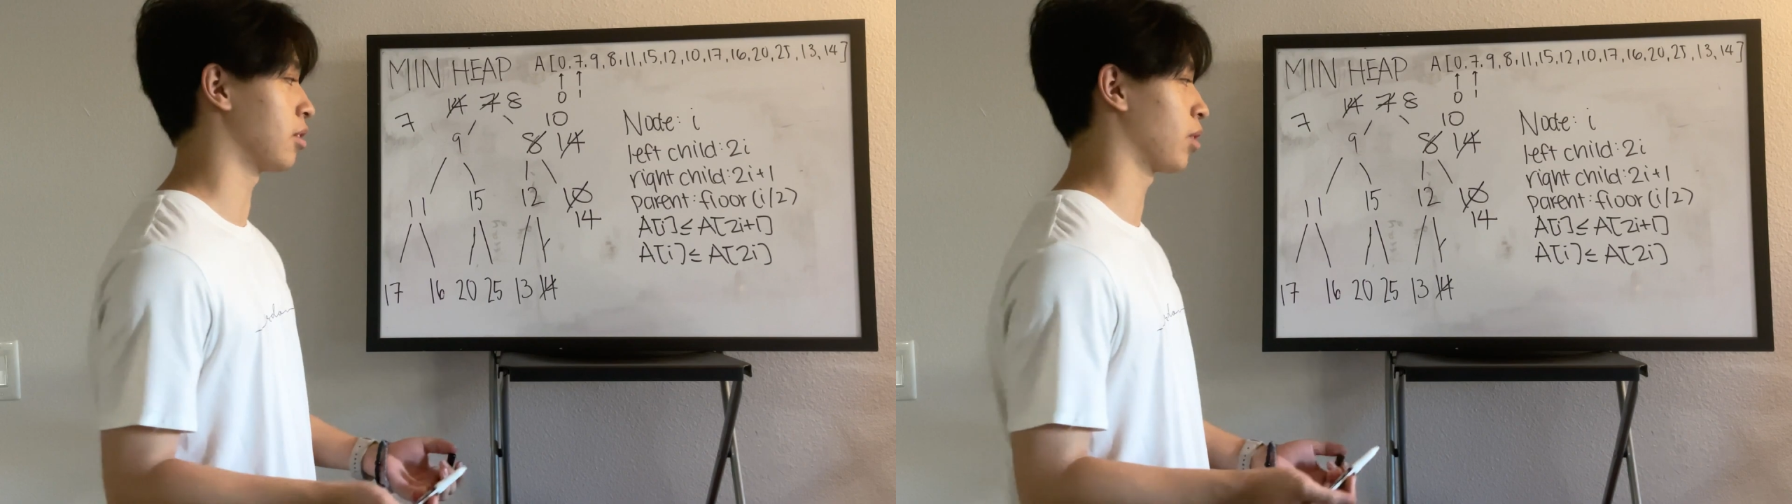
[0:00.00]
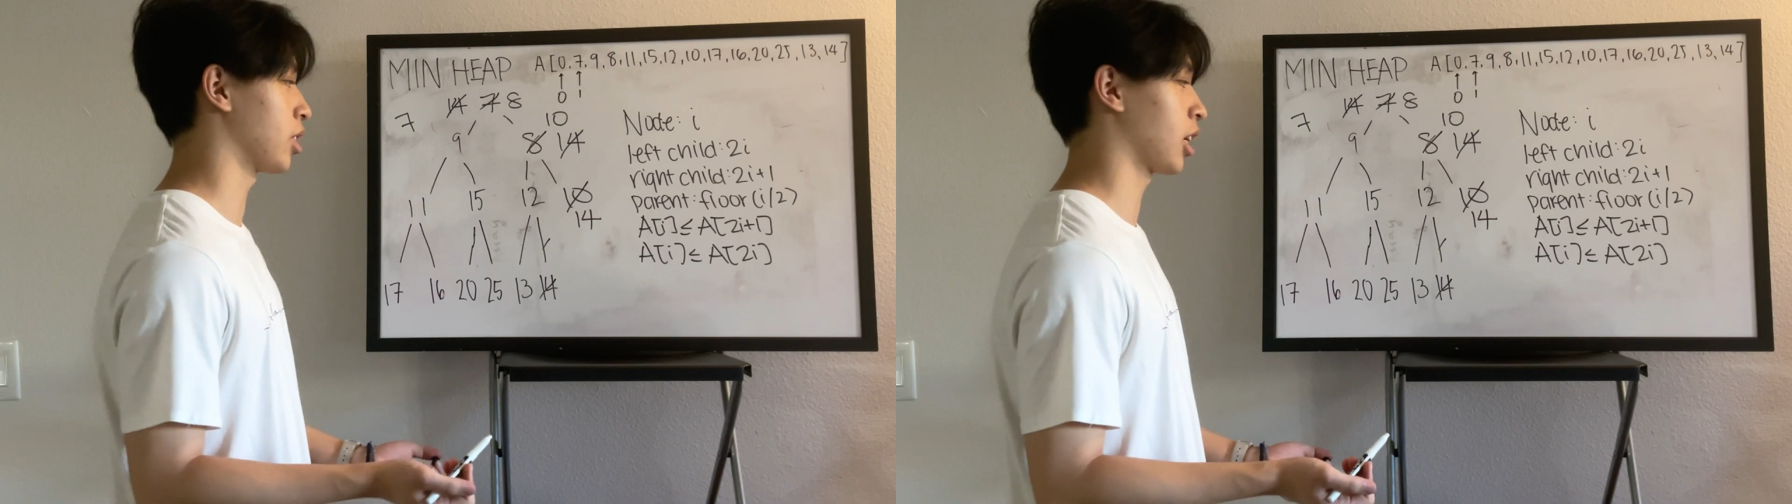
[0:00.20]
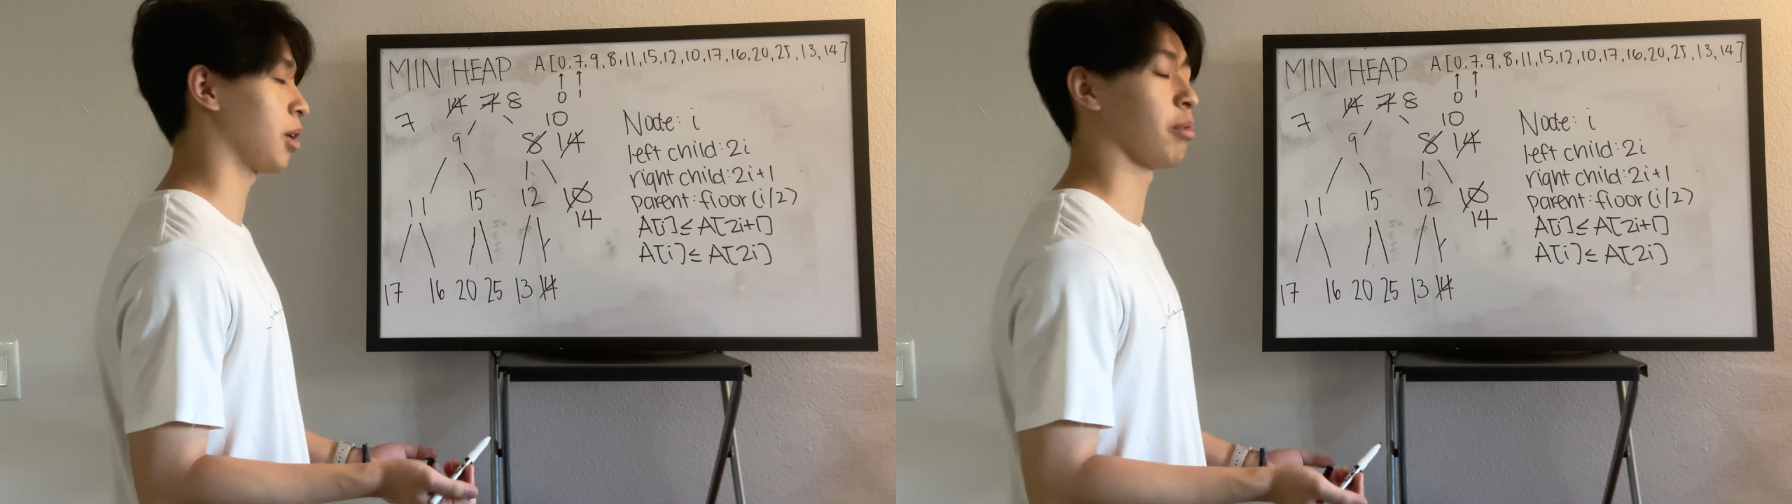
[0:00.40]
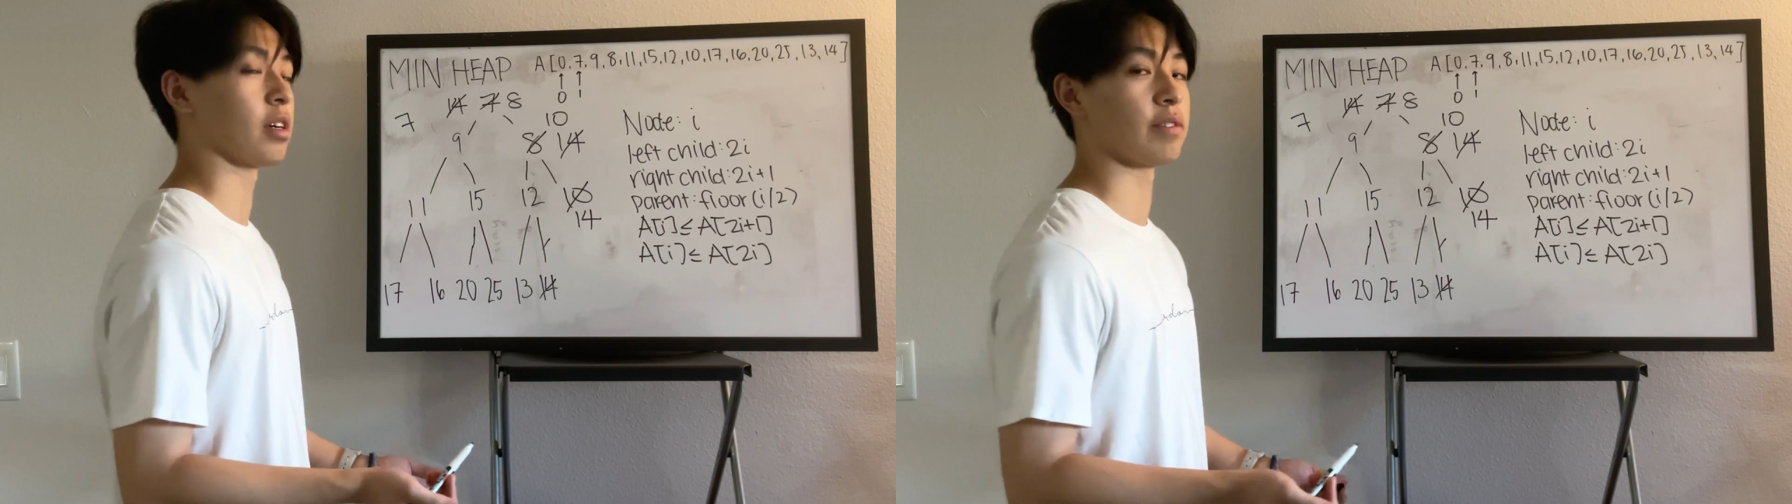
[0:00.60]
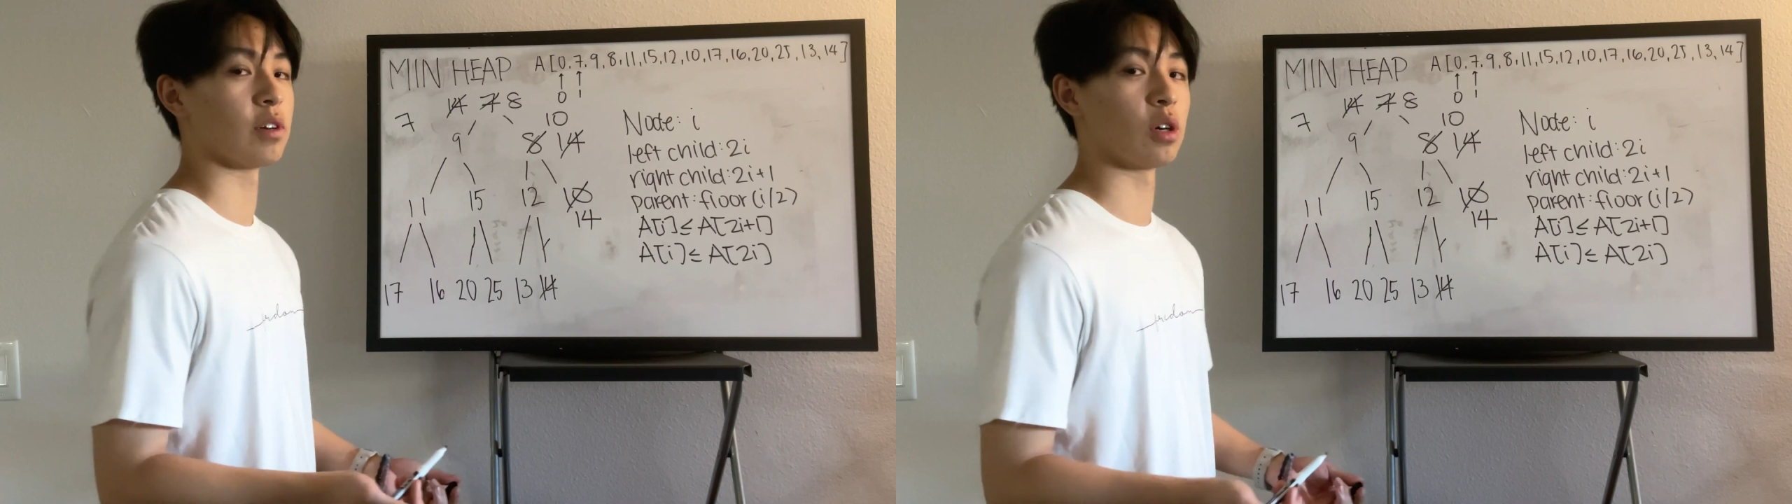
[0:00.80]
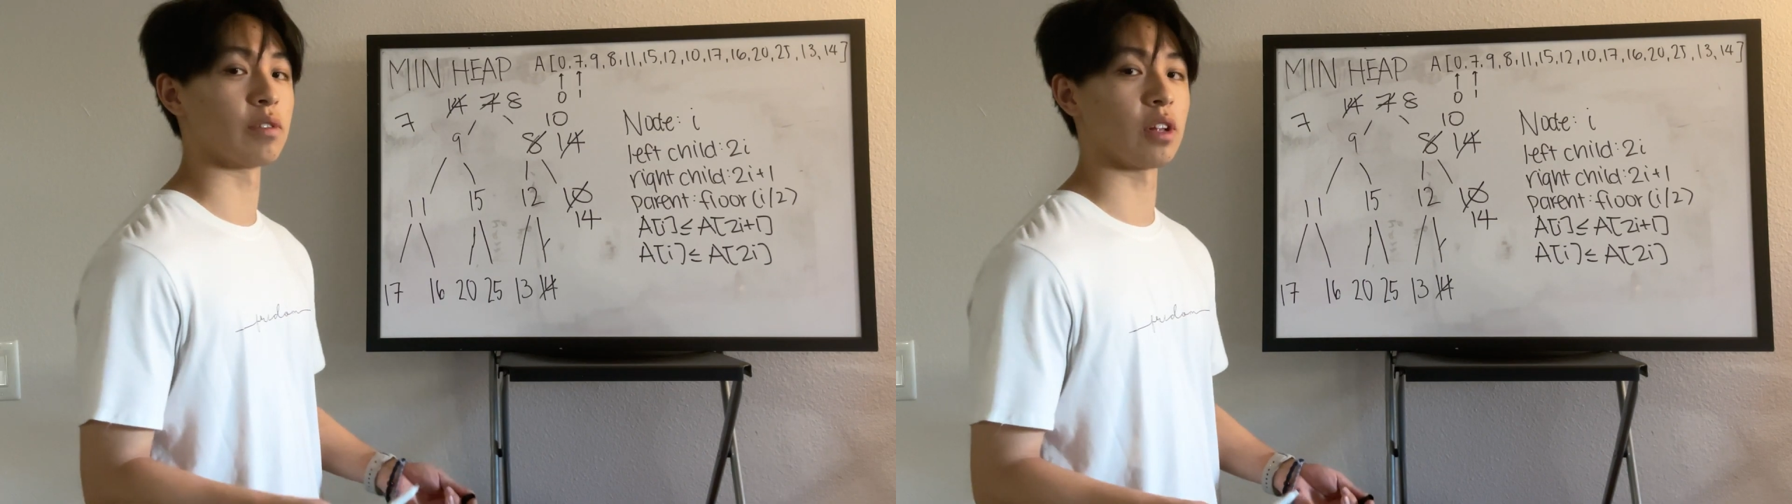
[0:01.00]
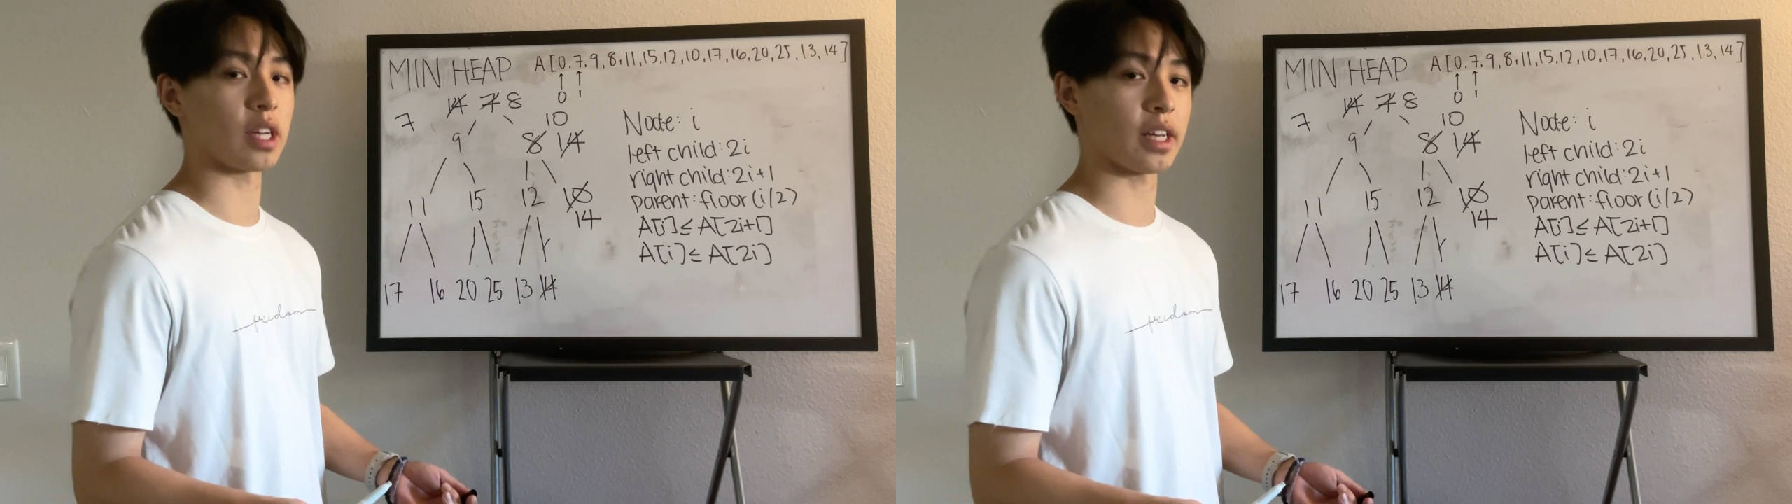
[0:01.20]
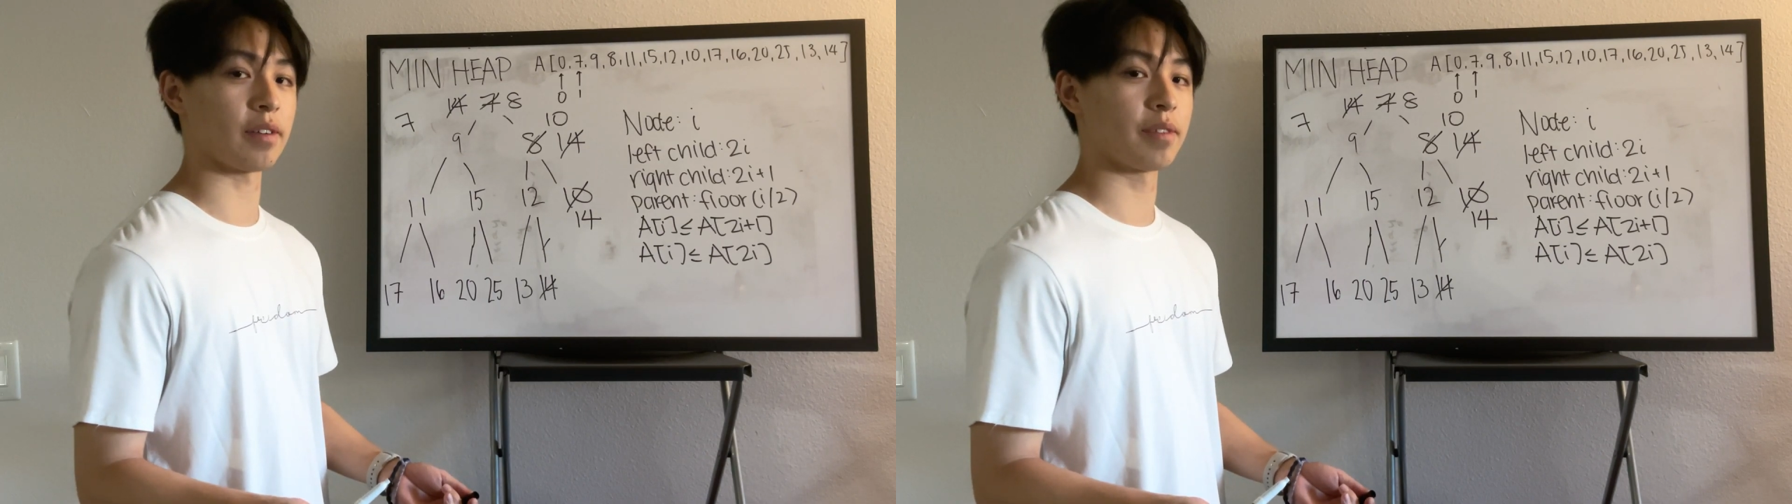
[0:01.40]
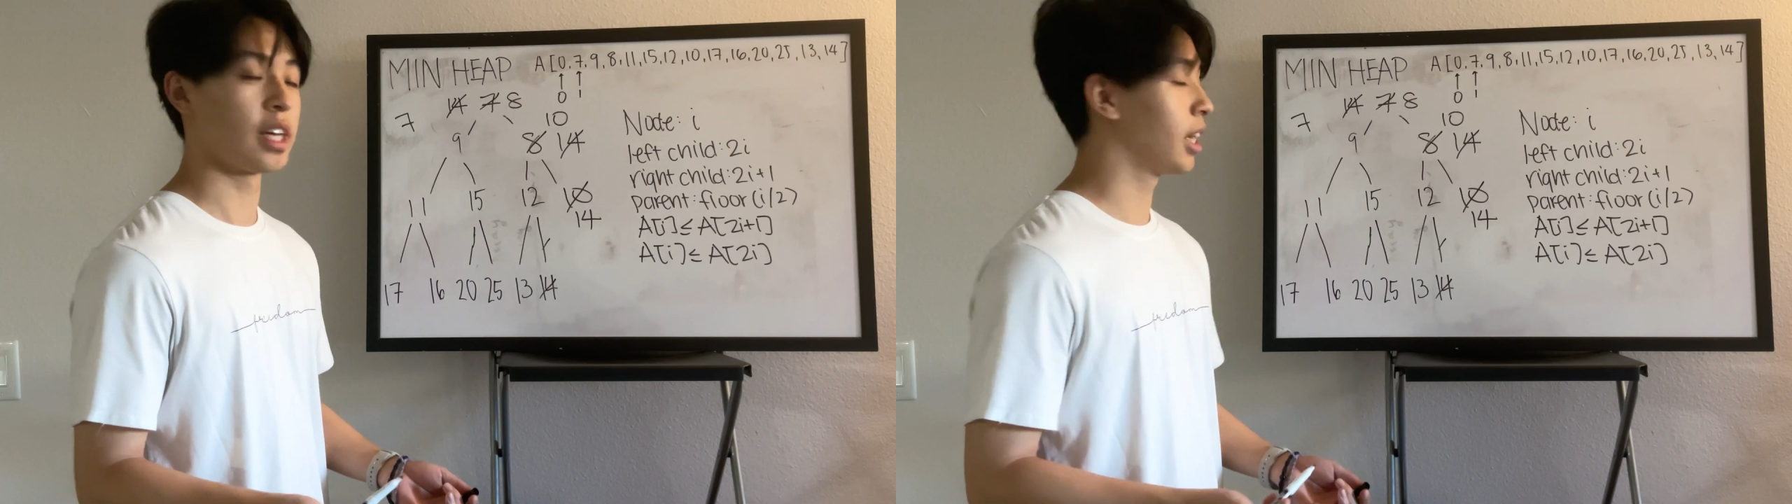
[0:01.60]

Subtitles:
runtime of O of log n.